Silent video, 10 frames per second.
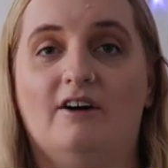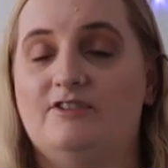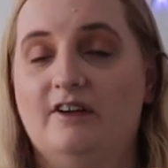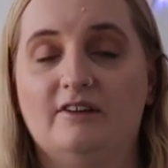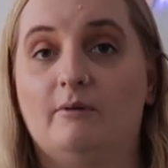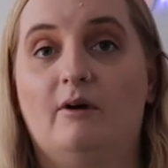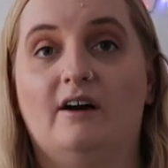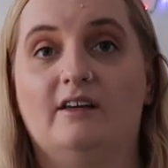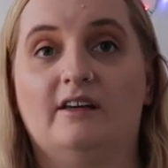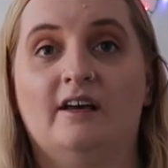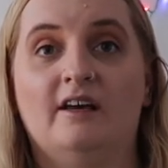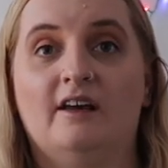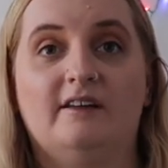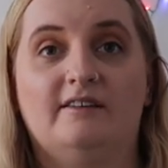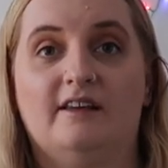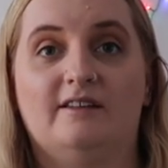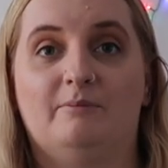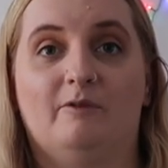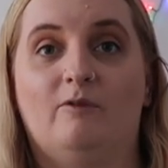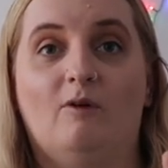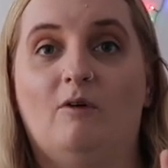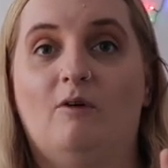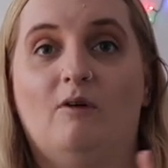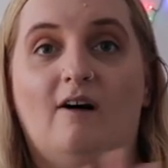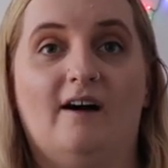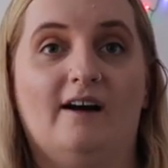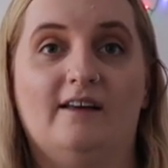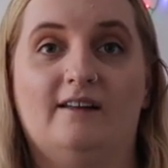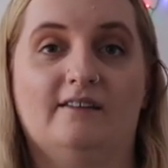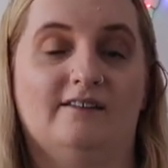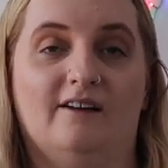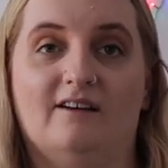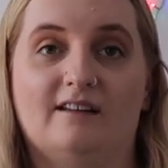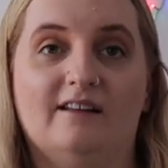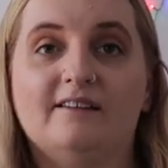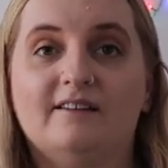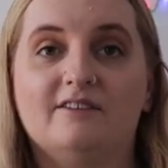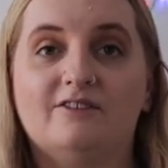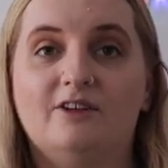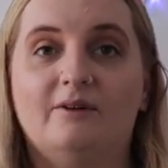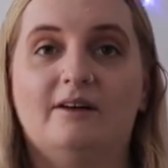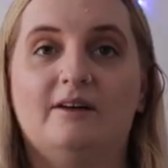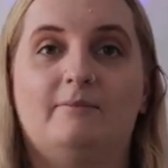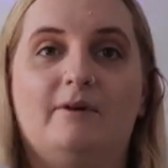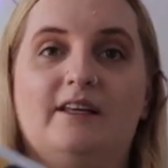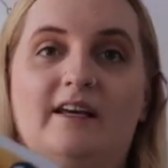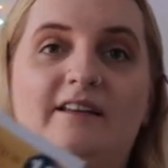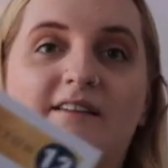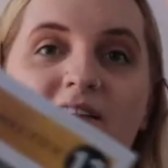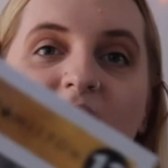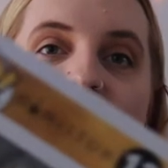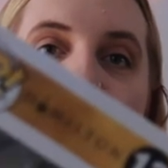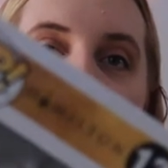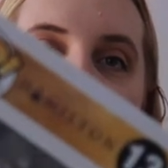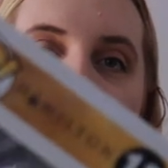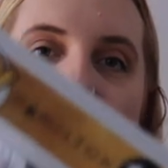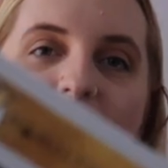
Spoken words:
I don't know what I did before I started listening to it, but yes, I'm